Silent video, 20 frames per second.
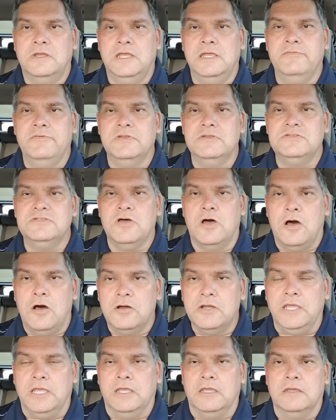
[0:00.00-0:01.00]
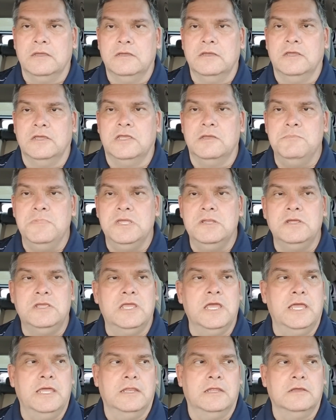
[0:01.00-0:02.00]
even talking and
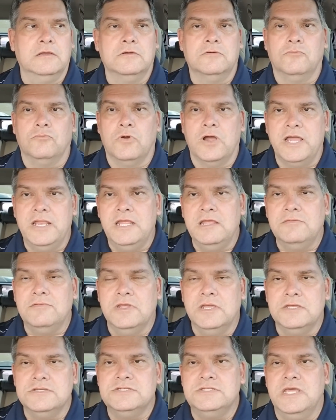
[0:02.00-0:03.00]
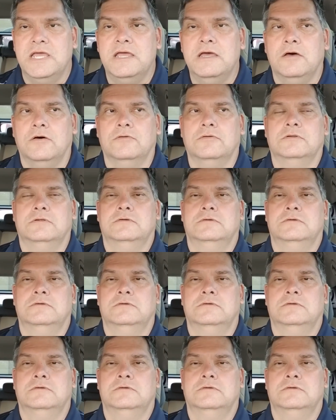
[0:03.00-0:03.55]
communicating, writing things down,